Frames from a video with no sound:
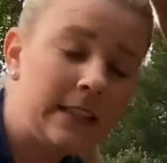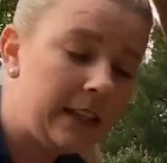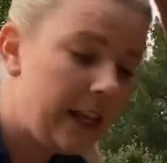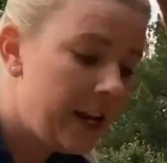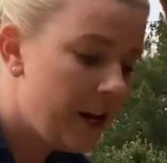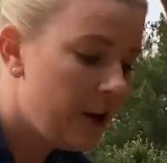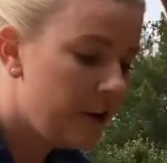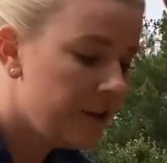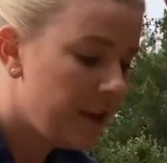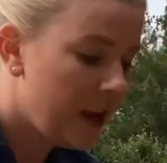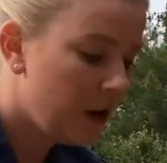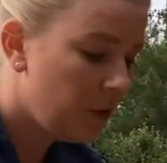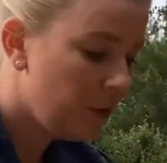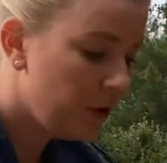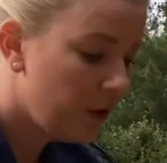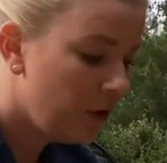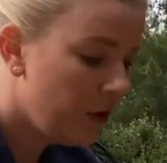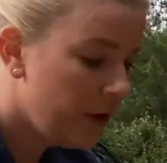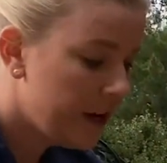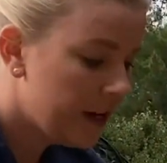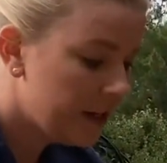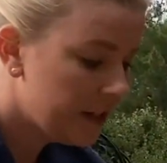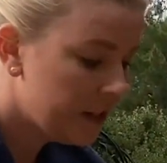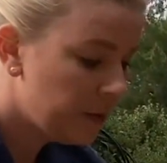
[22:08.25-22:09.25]
layer that we're
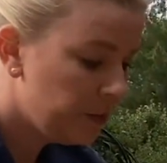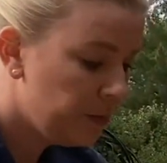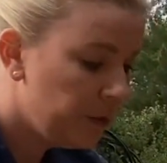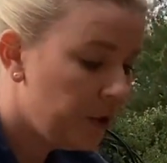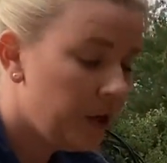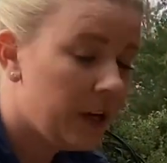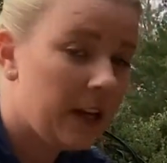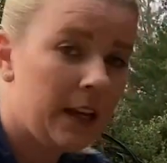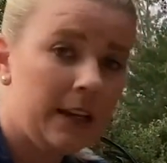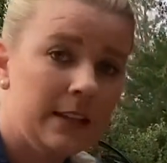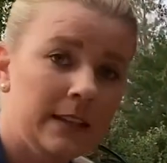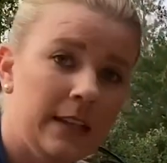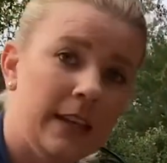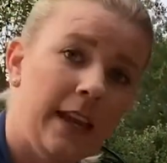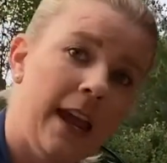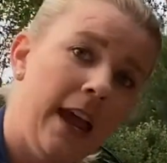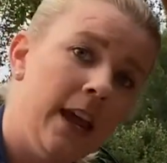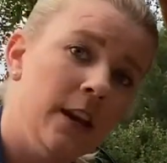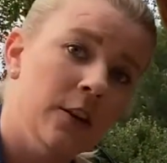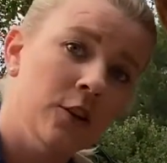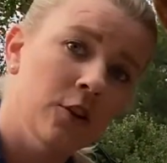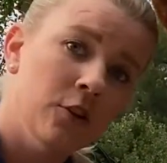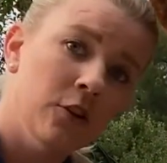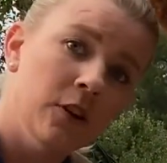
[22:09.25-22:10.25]
going to put is
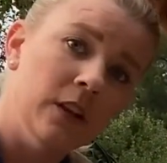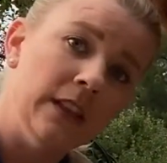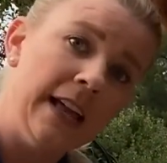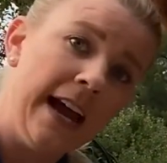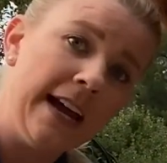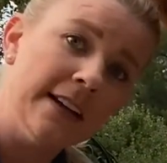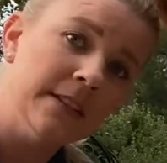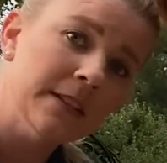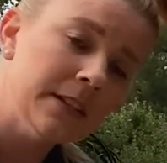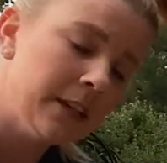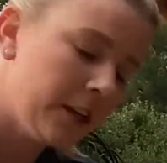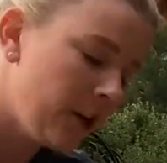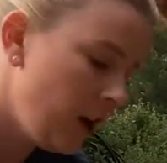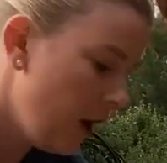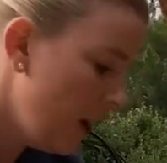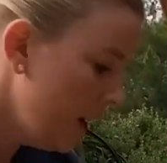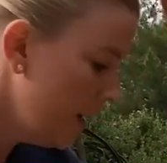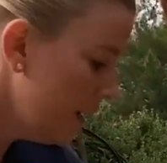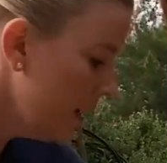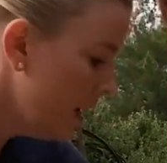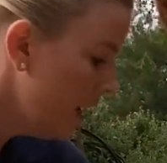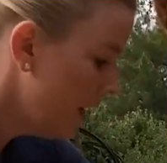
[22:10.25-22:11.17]
again your elasticon.